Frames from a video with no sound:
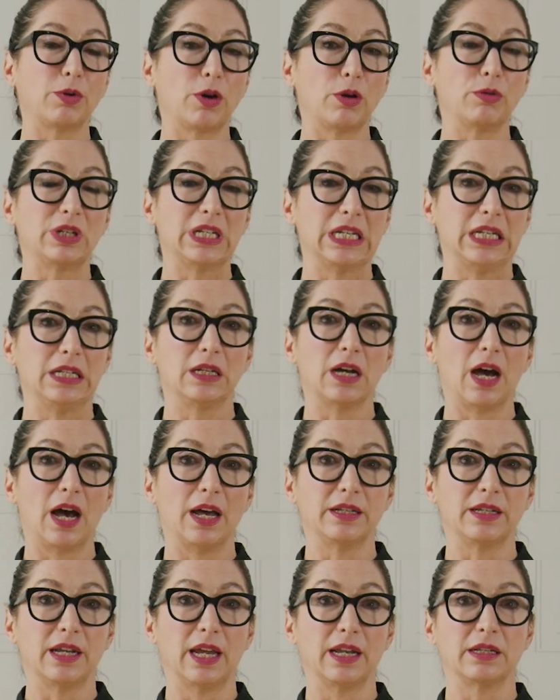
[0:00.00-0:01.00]
protein
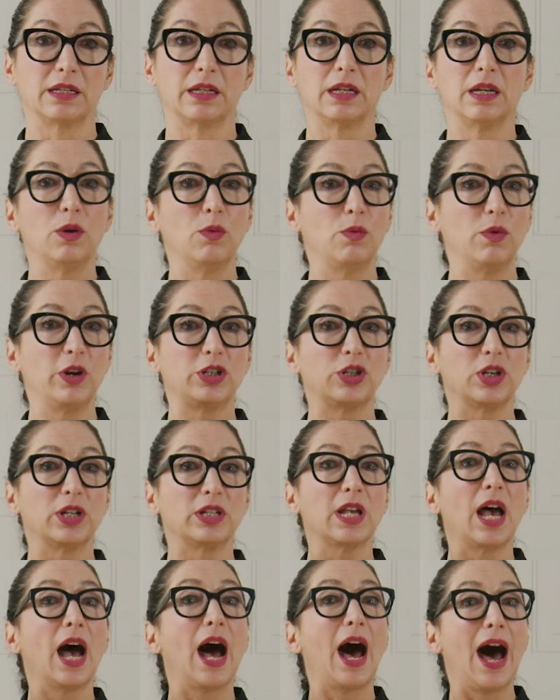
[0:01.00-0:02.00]
content, which
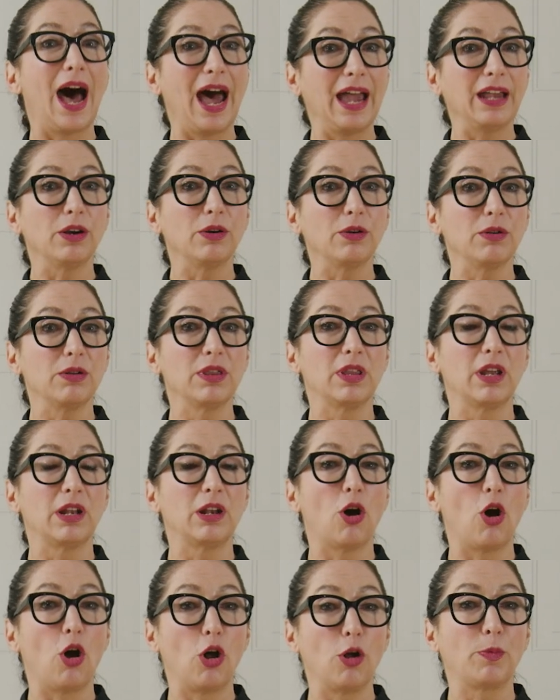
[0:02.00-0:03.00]
is higher
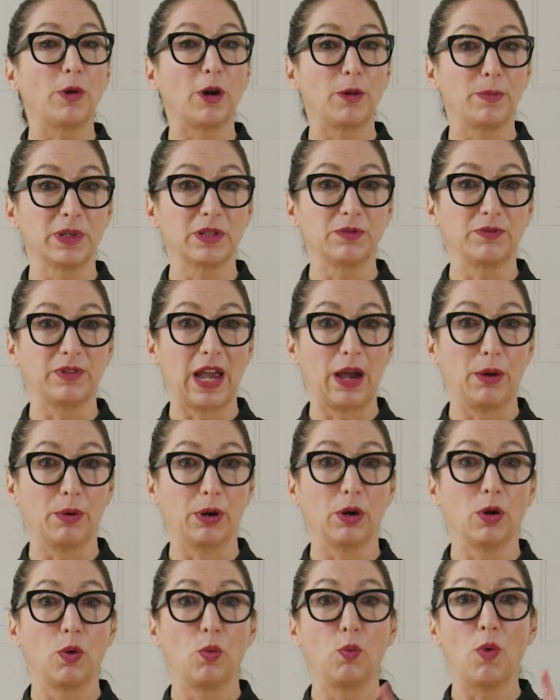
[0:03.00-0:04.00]
than all-purpose
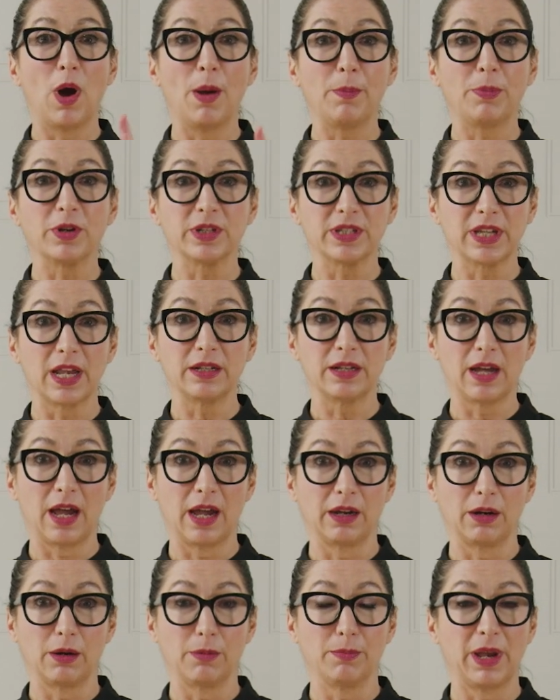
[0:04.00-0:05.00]
flour, 1%
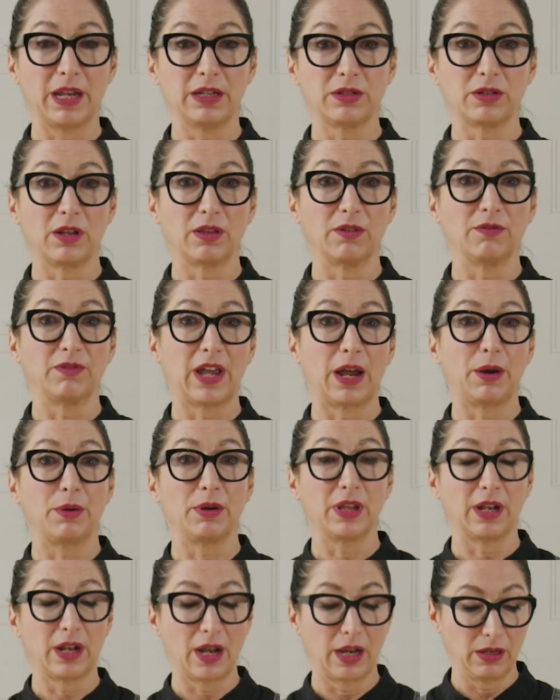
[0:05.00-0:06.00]
higher based on the
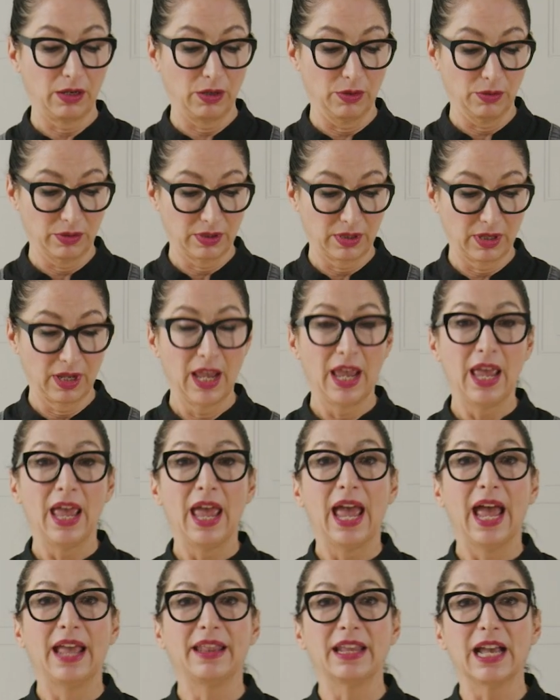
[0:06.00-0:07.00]
flour that I use.
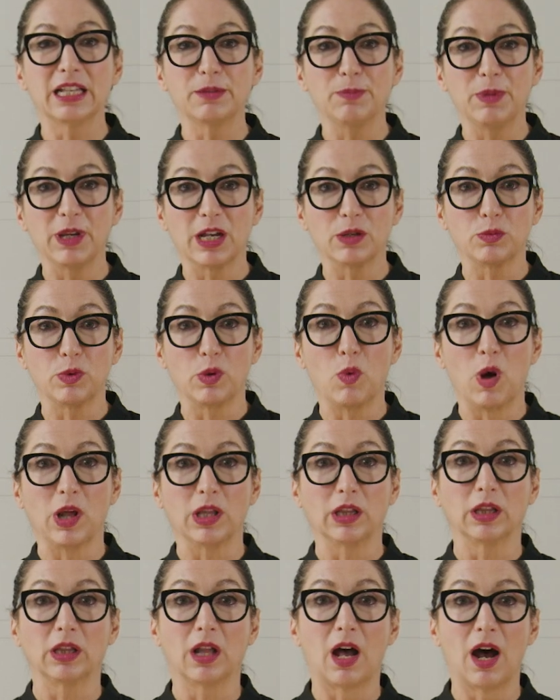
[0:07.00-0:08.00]
And that's because we
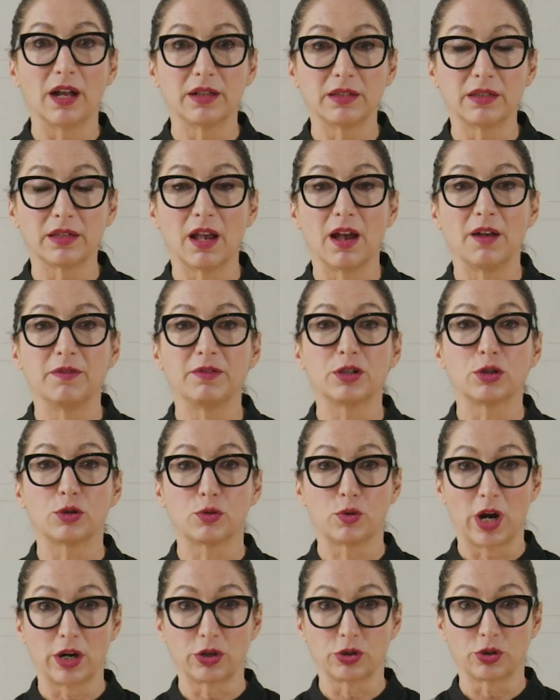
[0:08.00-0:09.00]
want lots of
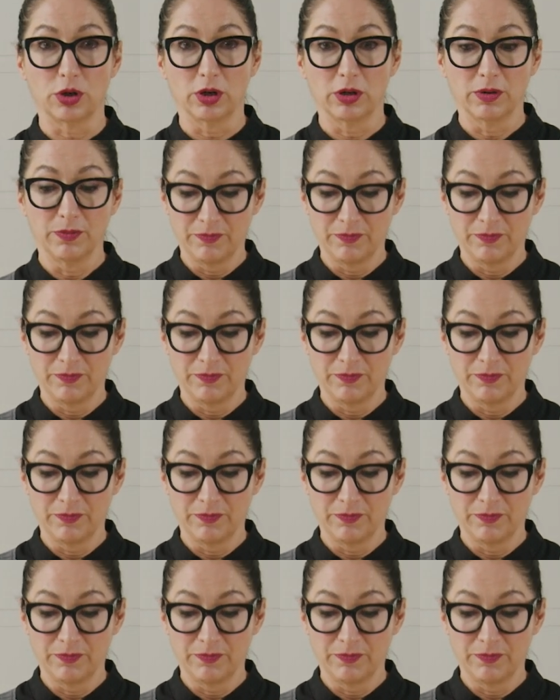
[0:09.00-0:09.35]
structure.